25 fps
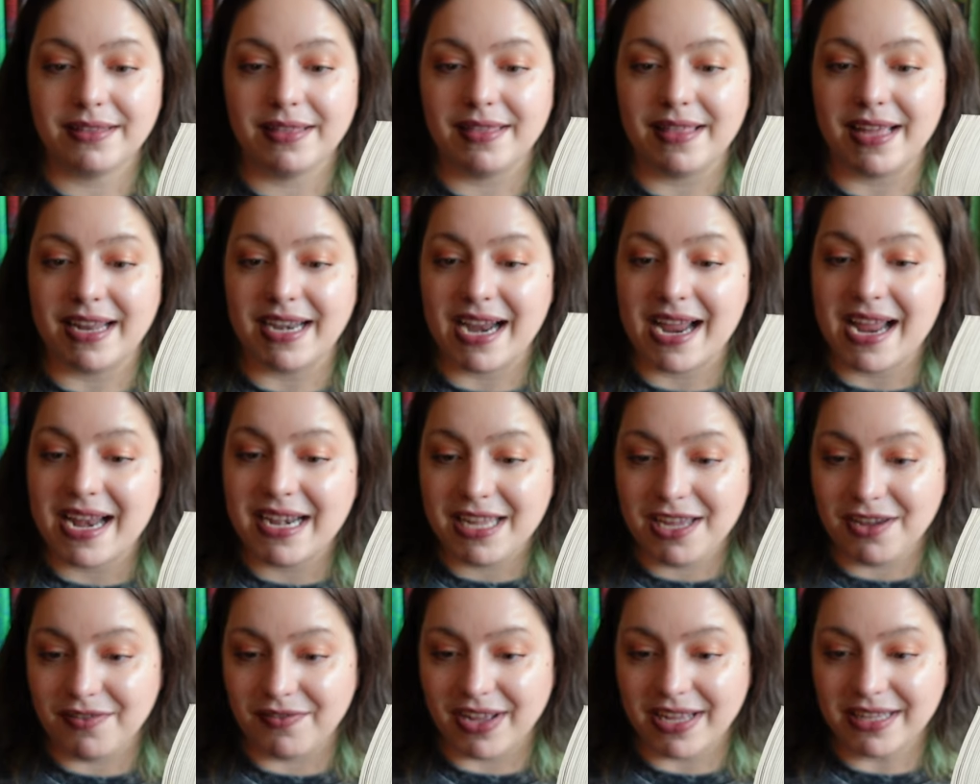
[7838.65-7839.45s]
Than
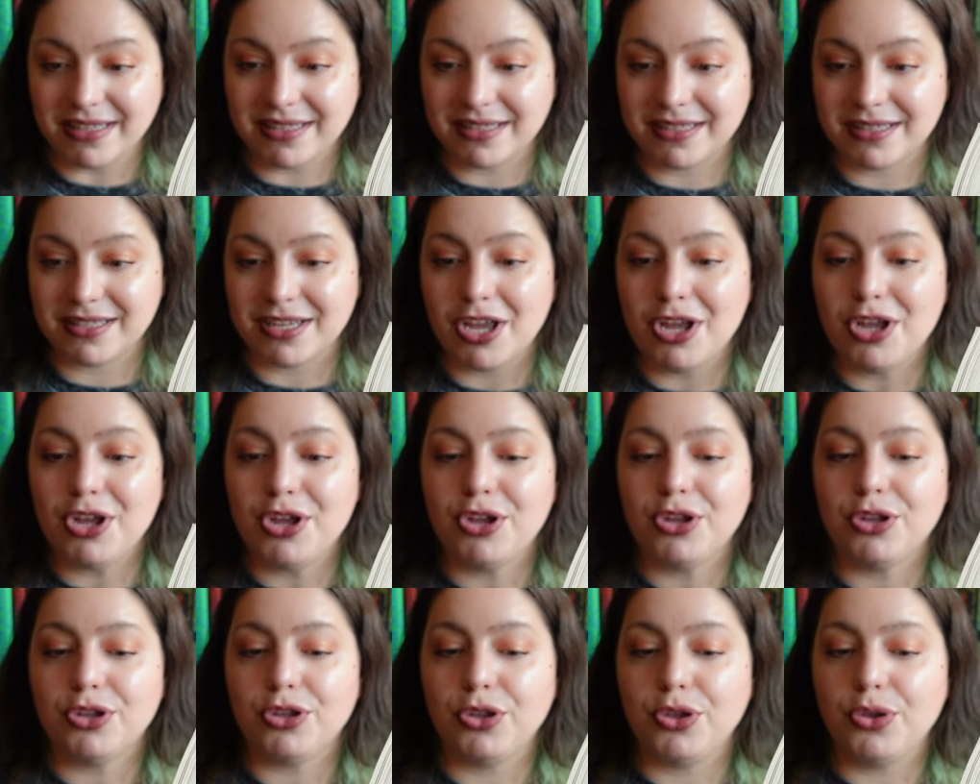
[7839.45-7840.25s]
any of us.
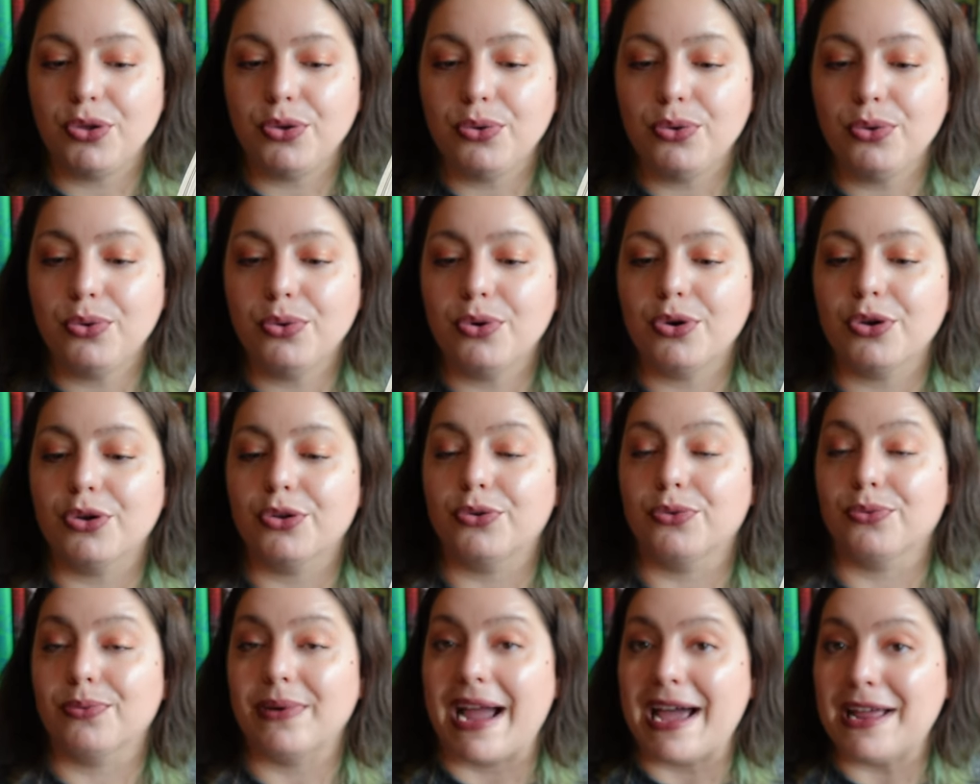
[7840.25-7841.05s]
You
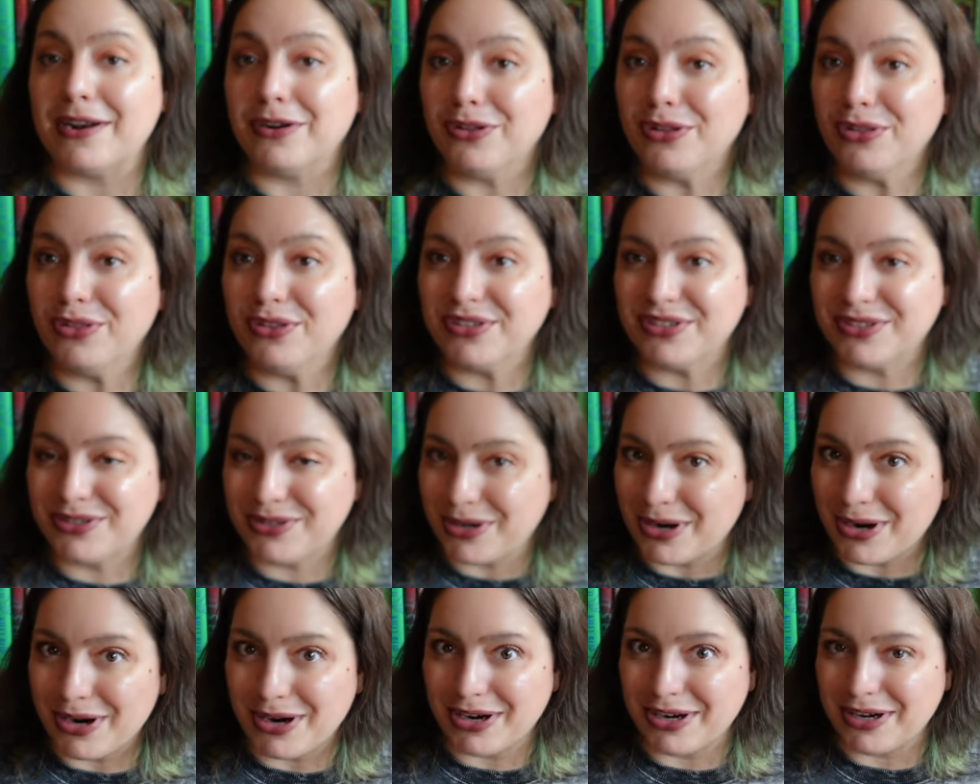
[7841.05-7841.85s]
could rattle the
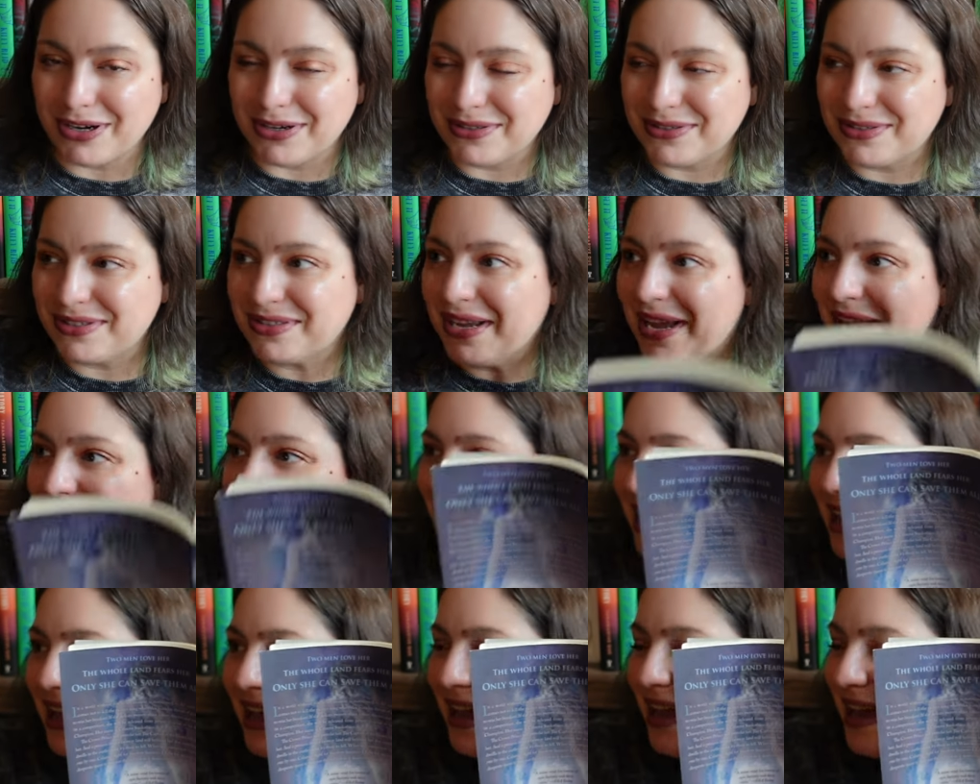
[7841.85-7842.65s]
stars.
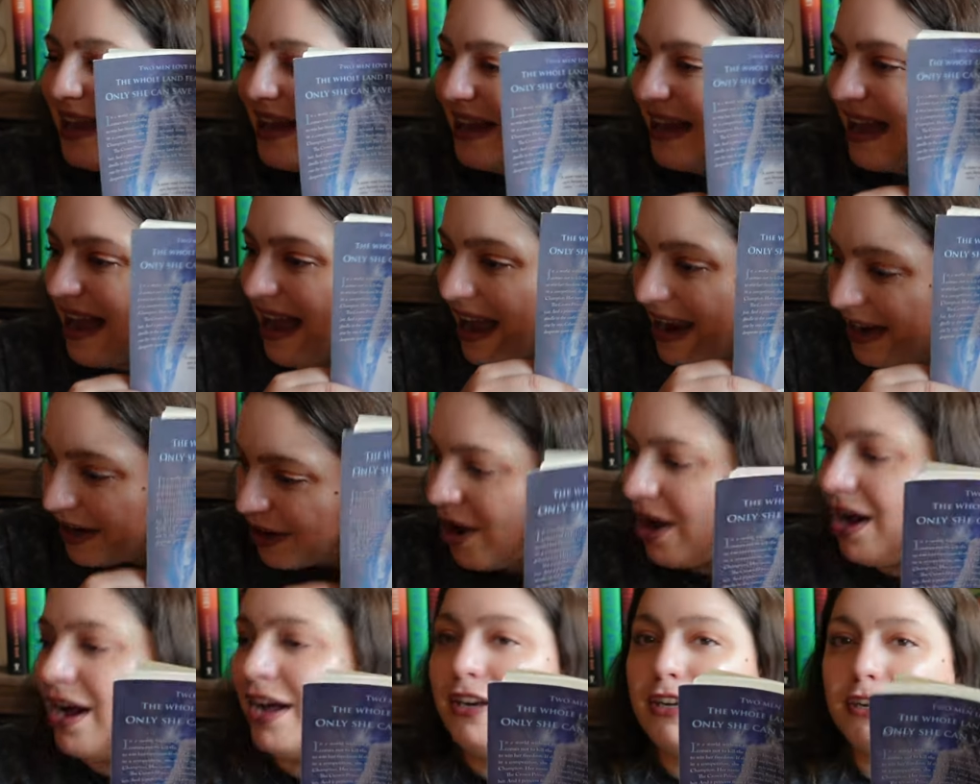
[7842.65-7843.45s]
Uh,
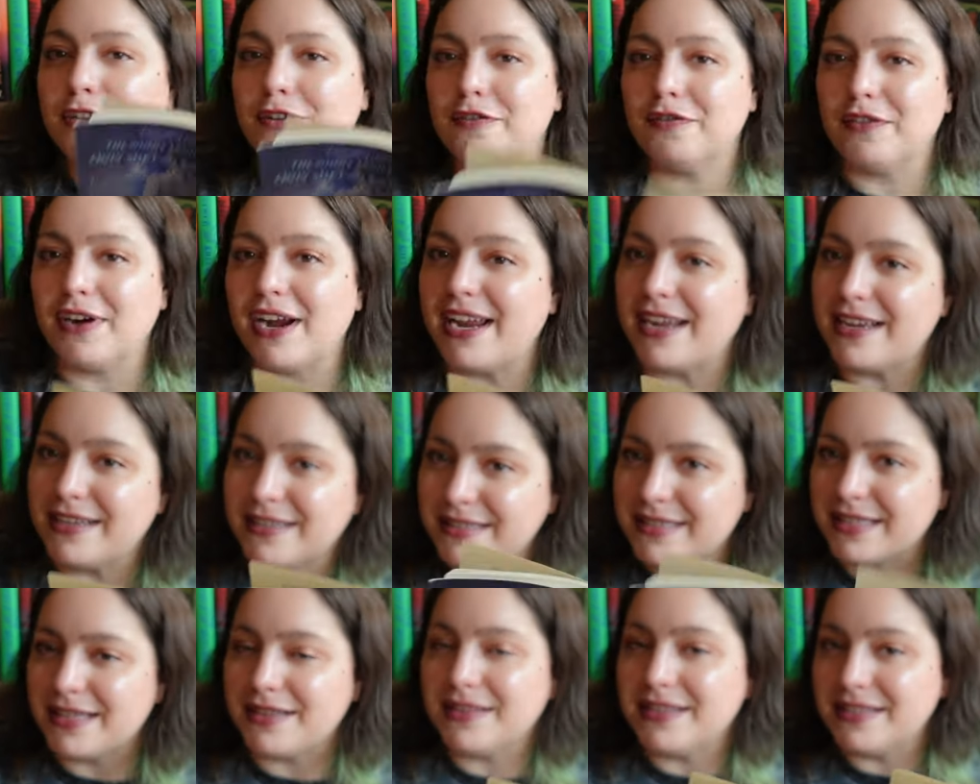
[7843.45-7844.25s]
iconic
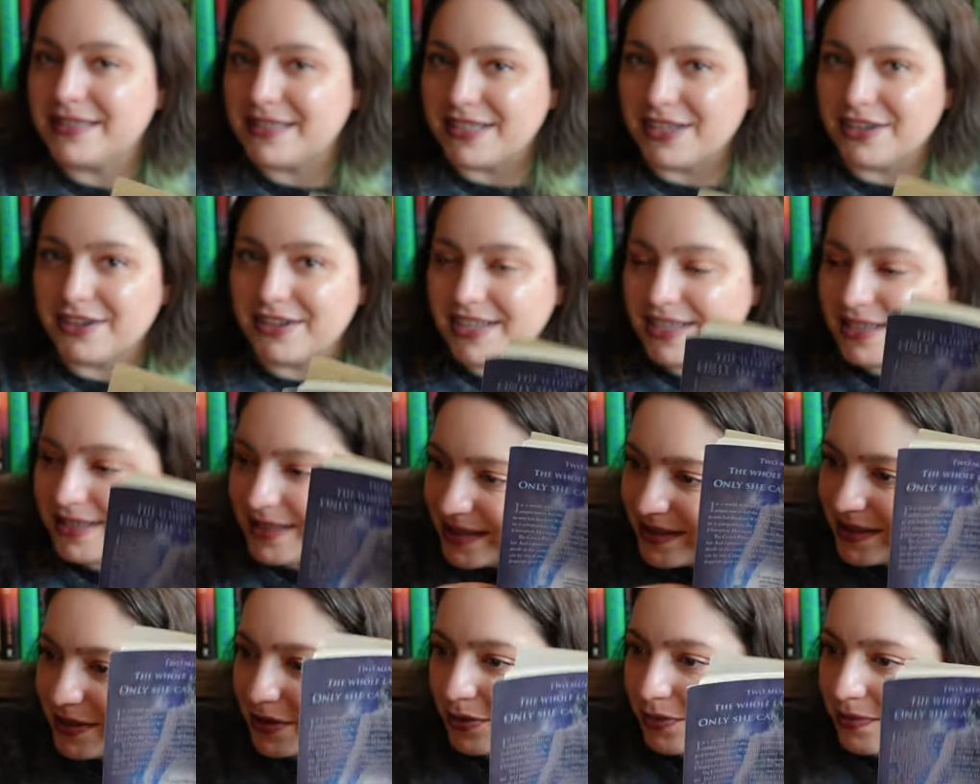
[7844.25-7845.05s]
phrase in the
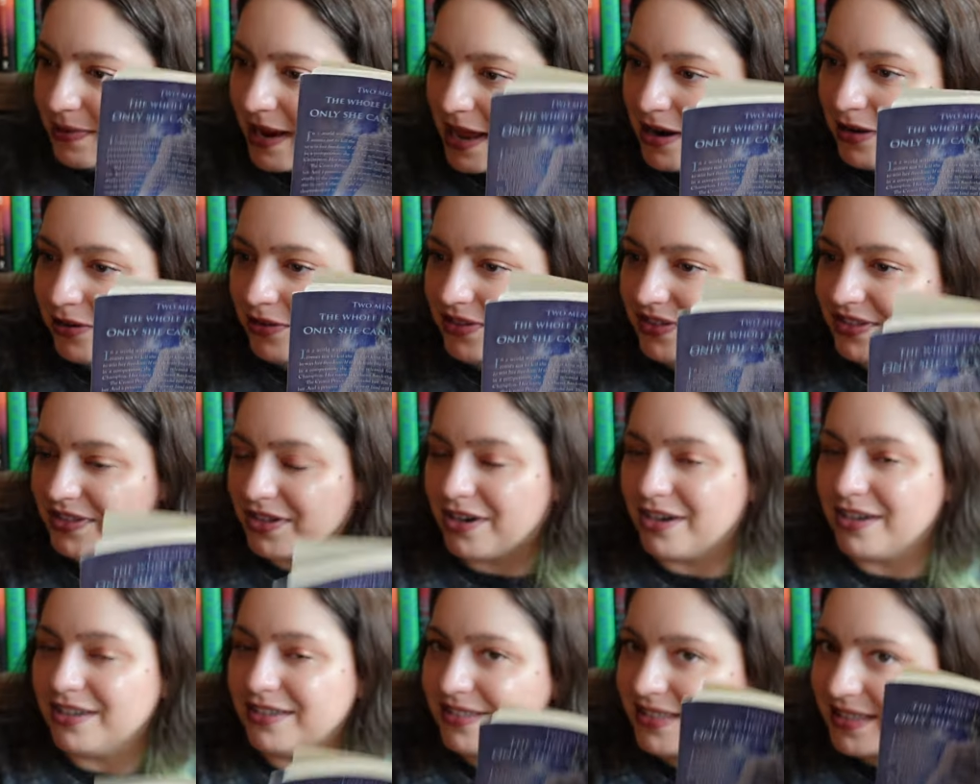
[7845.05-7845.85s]
series, rattle the
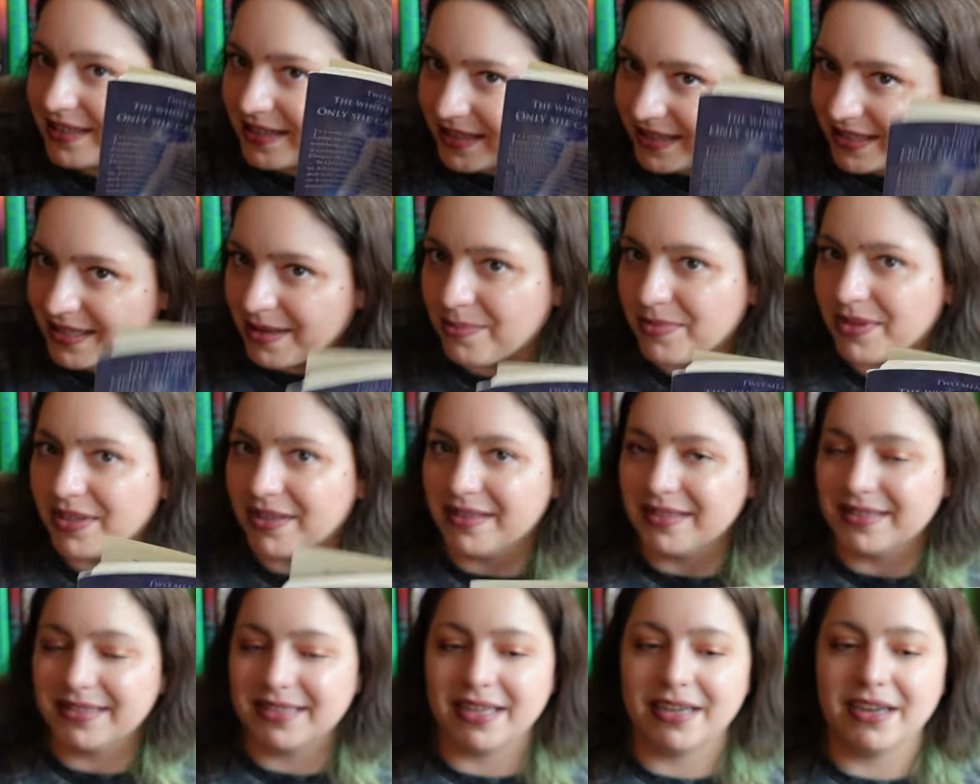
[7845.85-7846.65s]
stars. This is something
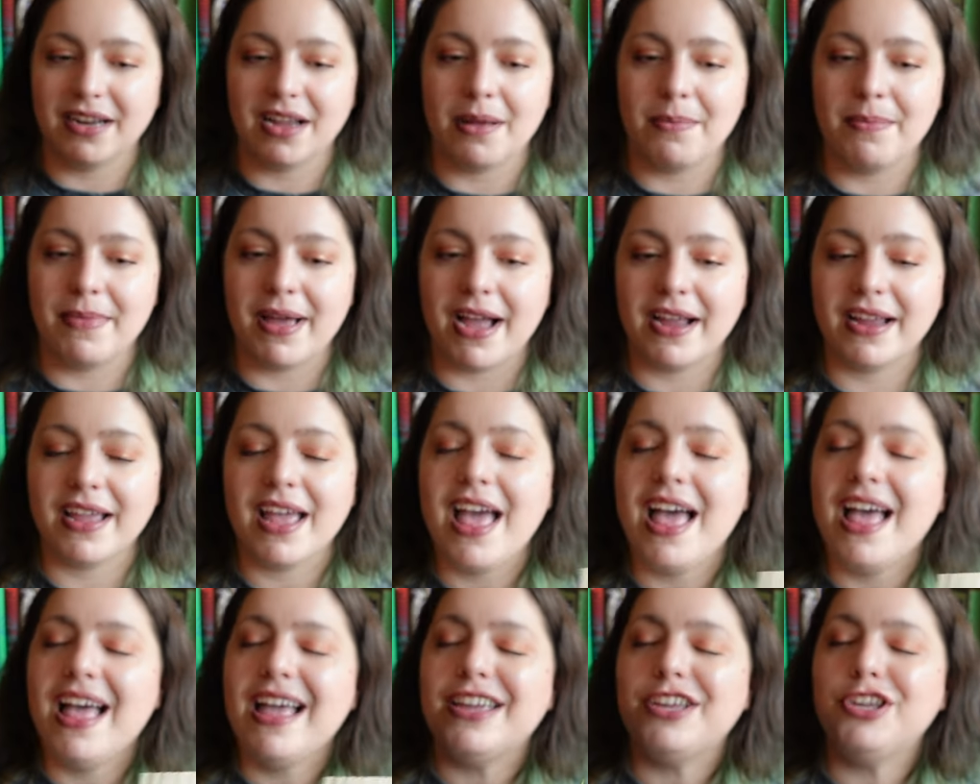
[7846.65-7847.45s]
that's going to come back.
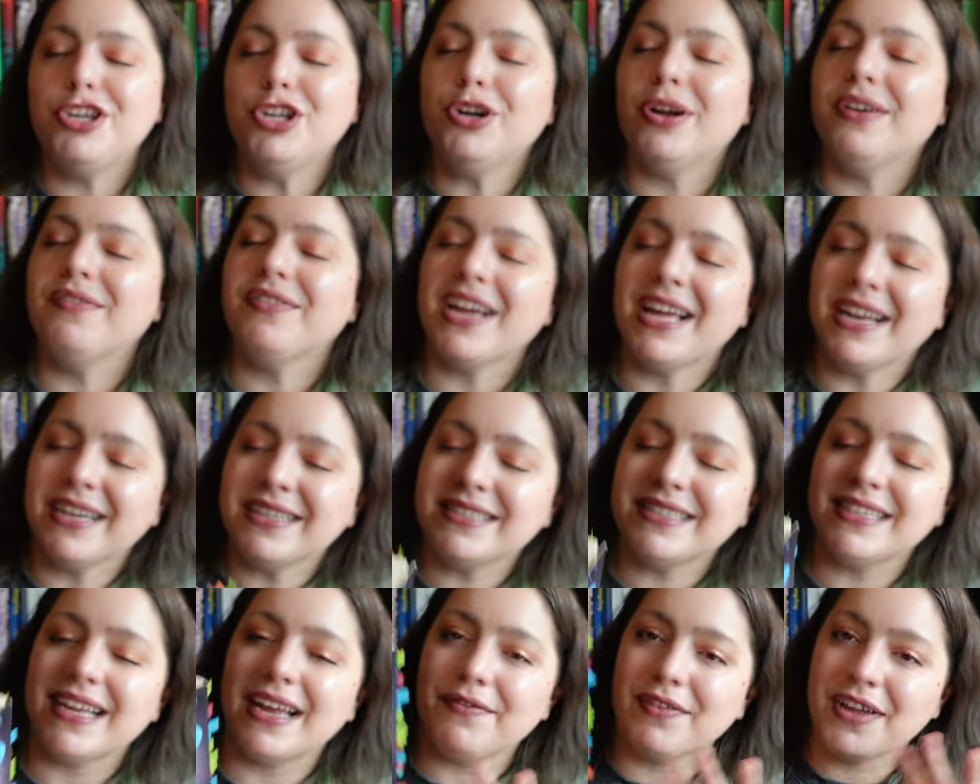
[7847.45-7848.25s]
You know, I've got
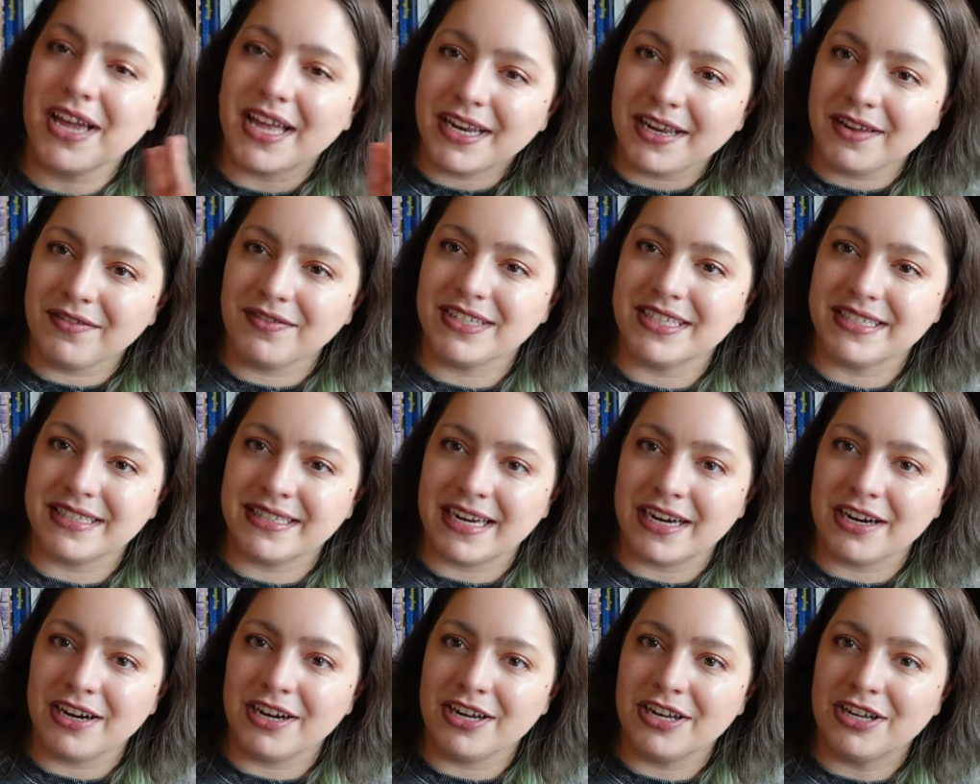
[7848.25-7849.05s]
to, I've got to give it to
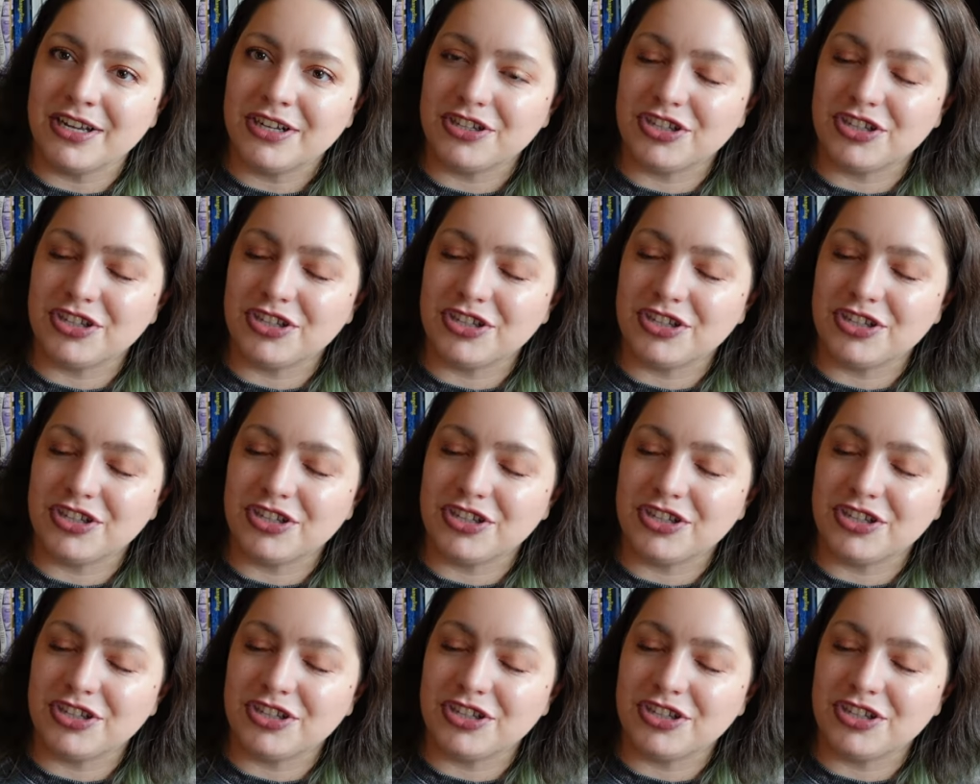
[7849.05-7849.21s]
Sarah.